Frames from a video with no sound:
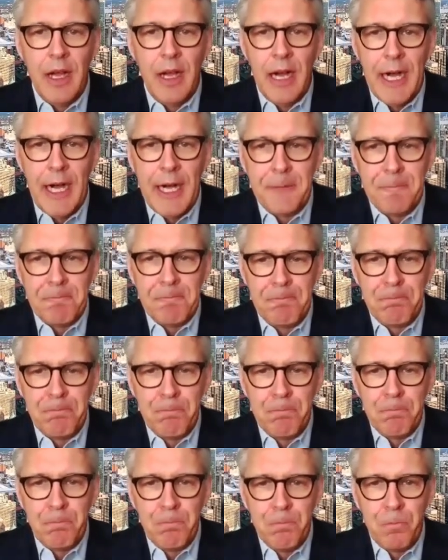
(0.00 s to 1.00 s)

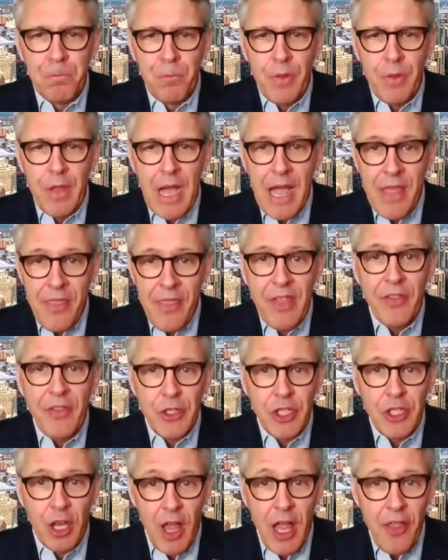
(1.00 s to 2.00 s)
I think
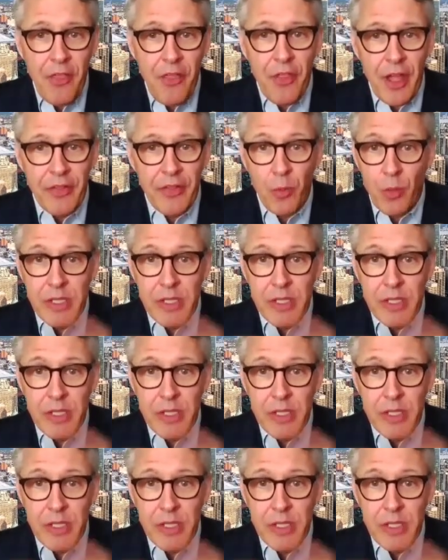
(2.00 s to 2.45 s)
there's a lot of thought